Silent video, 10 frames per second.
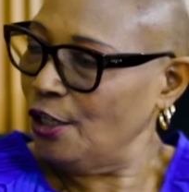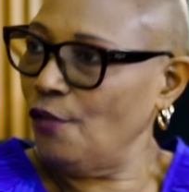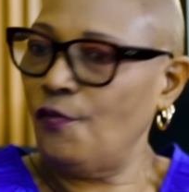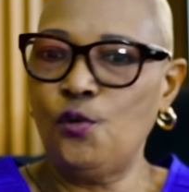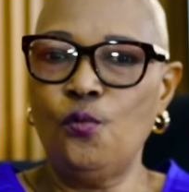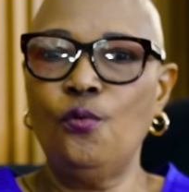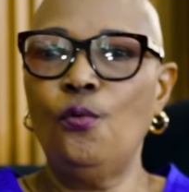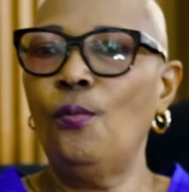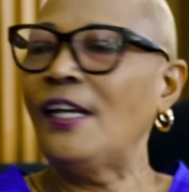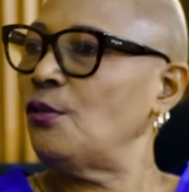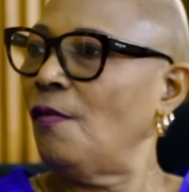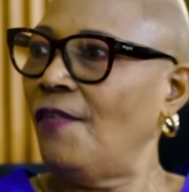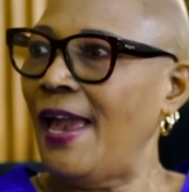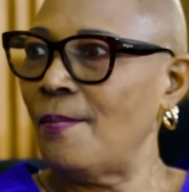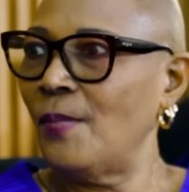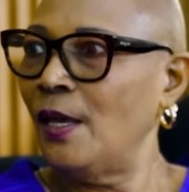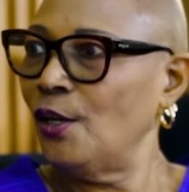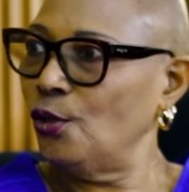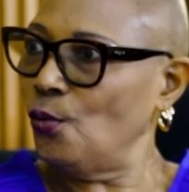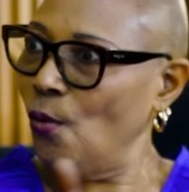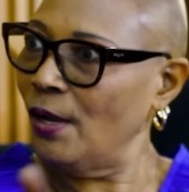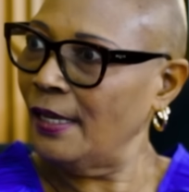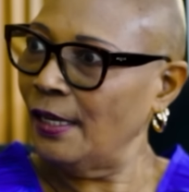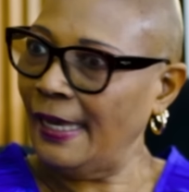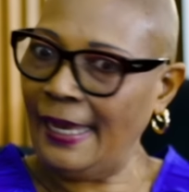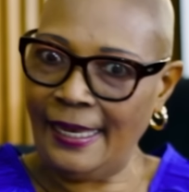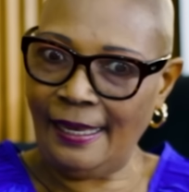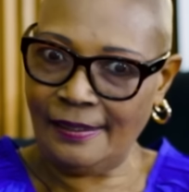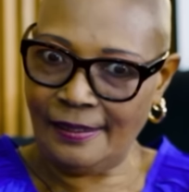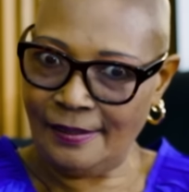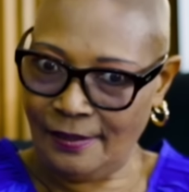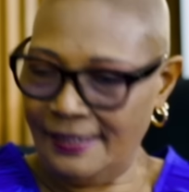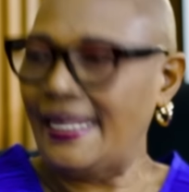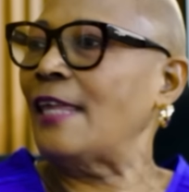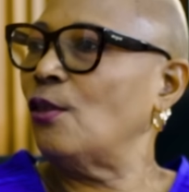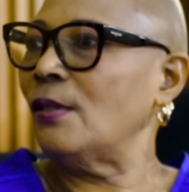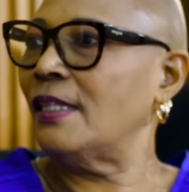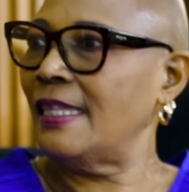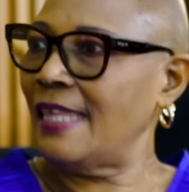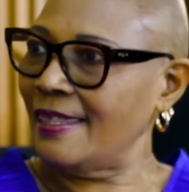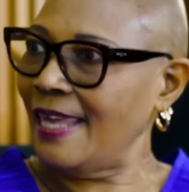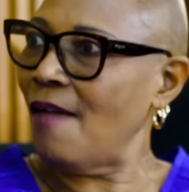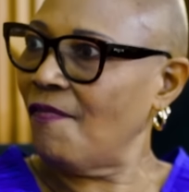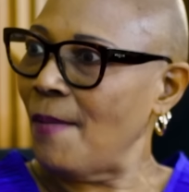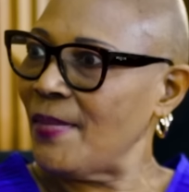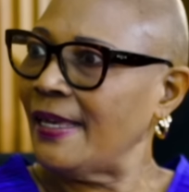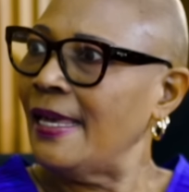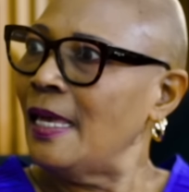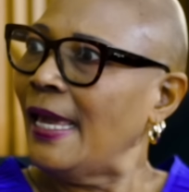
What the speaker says: if you want to farm, like they are farming.